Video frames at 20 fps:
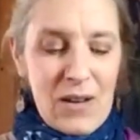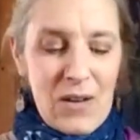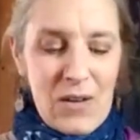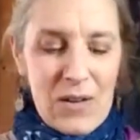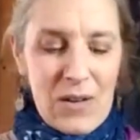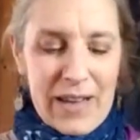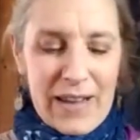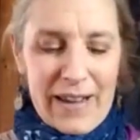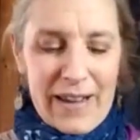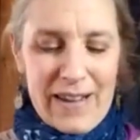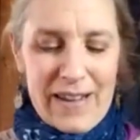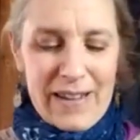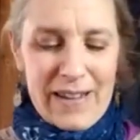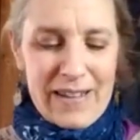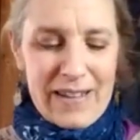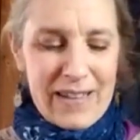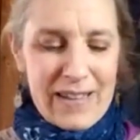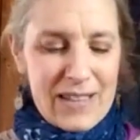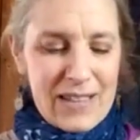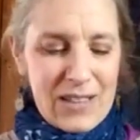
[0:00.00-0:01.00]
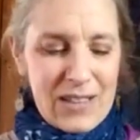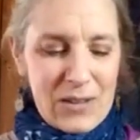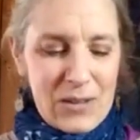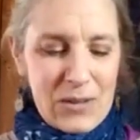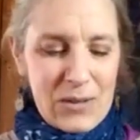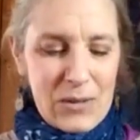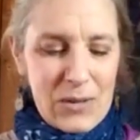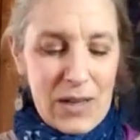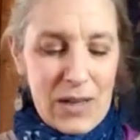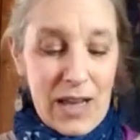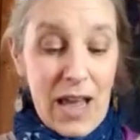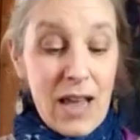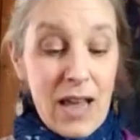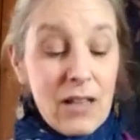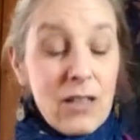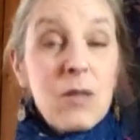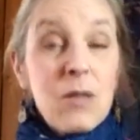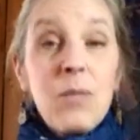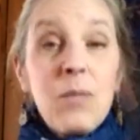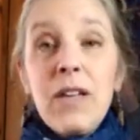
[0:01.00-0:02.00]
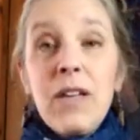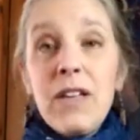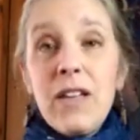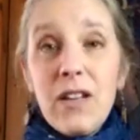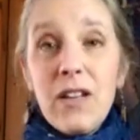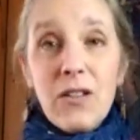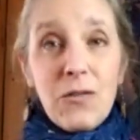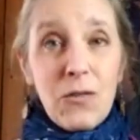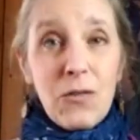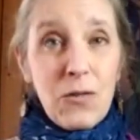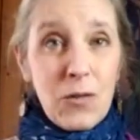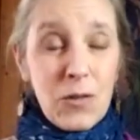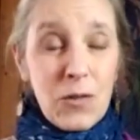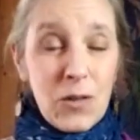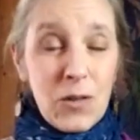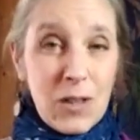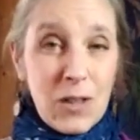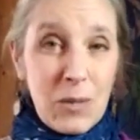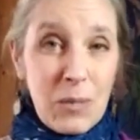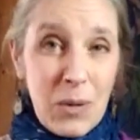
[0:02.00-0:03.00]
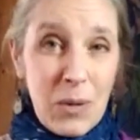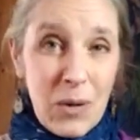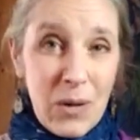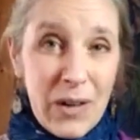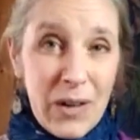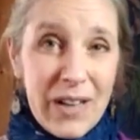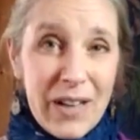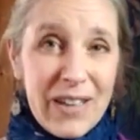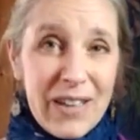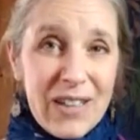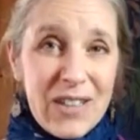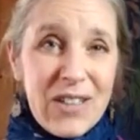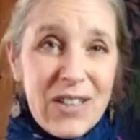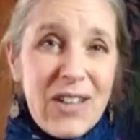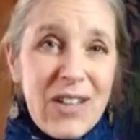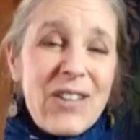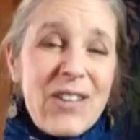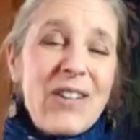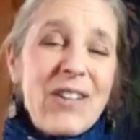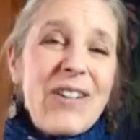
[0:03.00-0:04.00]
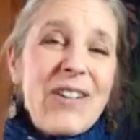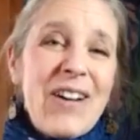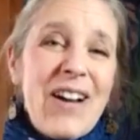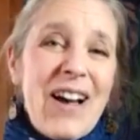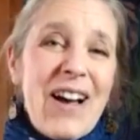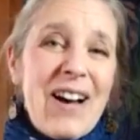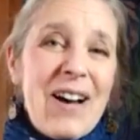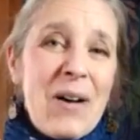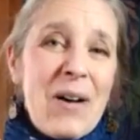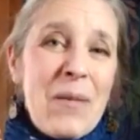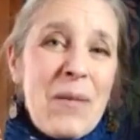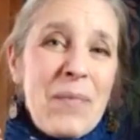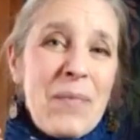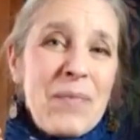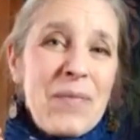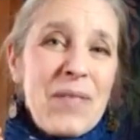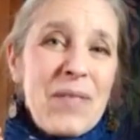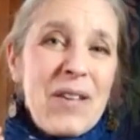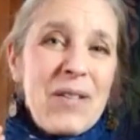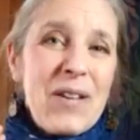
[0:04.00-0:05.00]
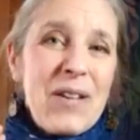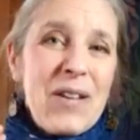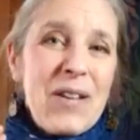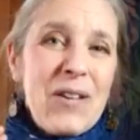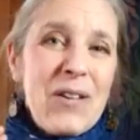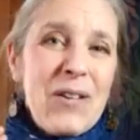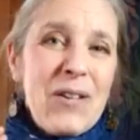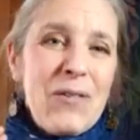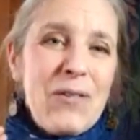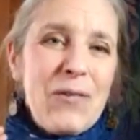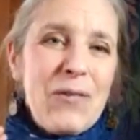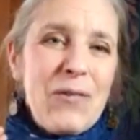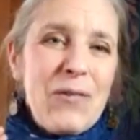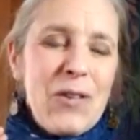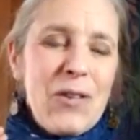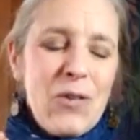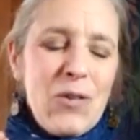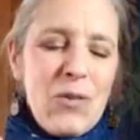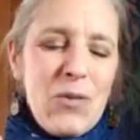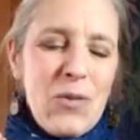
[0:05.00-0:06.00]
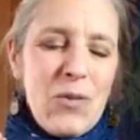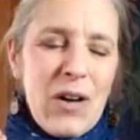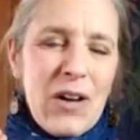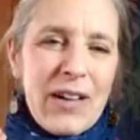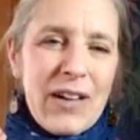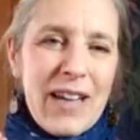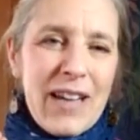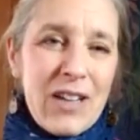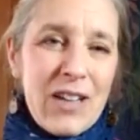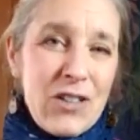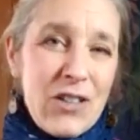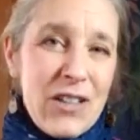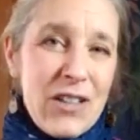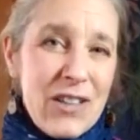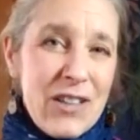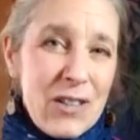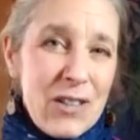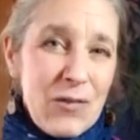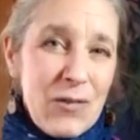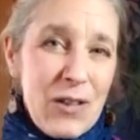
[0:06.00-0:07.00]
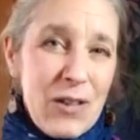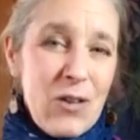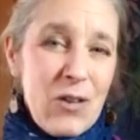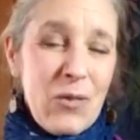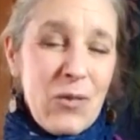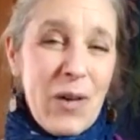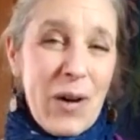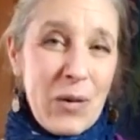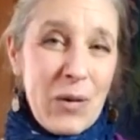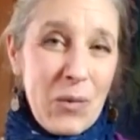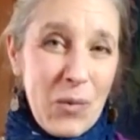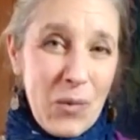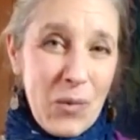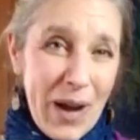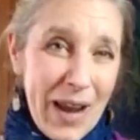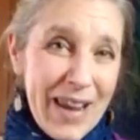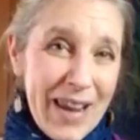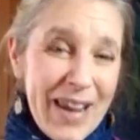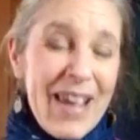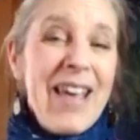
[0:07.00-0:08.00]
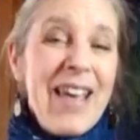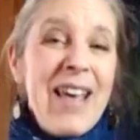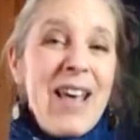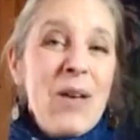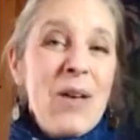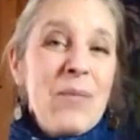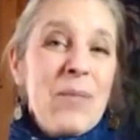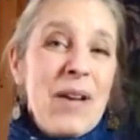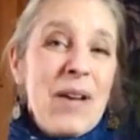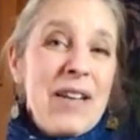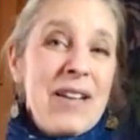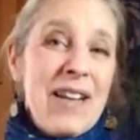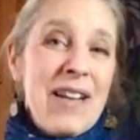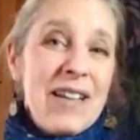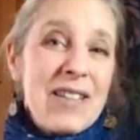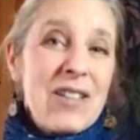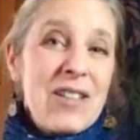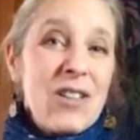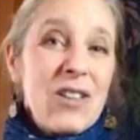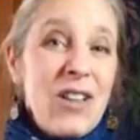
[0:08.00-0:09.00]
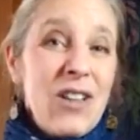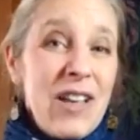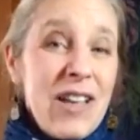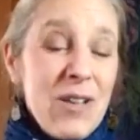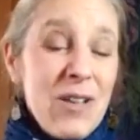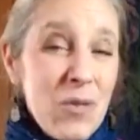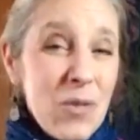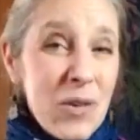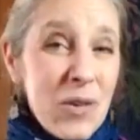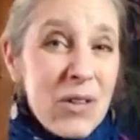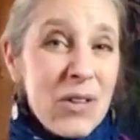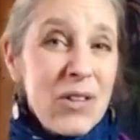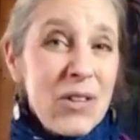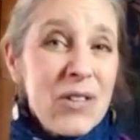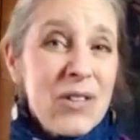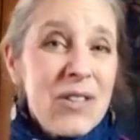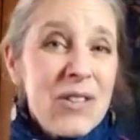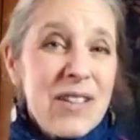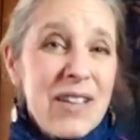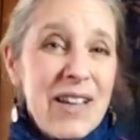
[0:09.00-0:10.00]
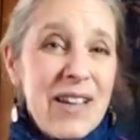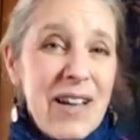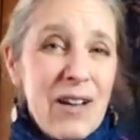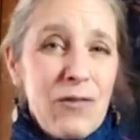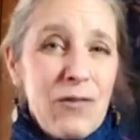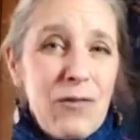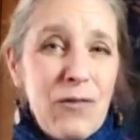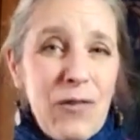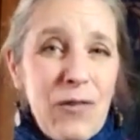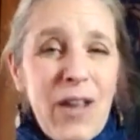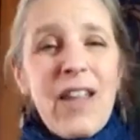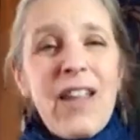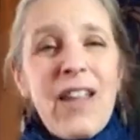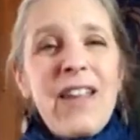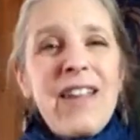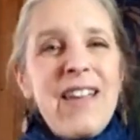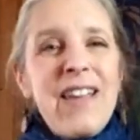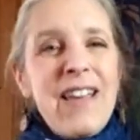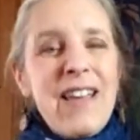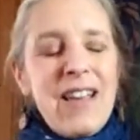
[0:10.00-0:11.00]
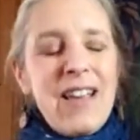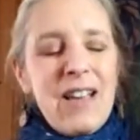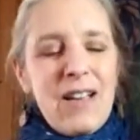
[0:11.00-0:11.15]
Okay, so, and speaking of supporting each other, um, if you are catching this video right away, my next Lightworkers Cafe